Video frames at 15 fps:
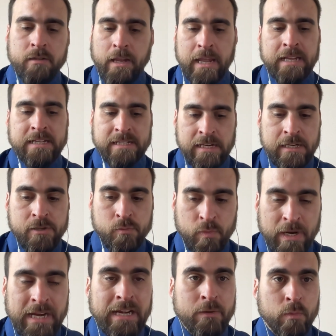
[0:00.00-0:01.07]
is
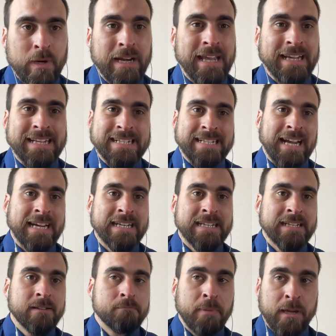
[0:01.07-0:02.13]
really
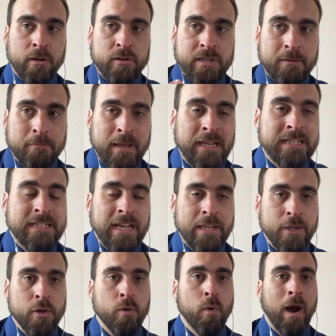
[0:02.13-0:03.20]
exciting because it means that
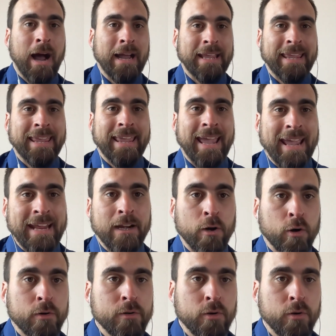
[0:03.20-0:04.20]
you are getting on,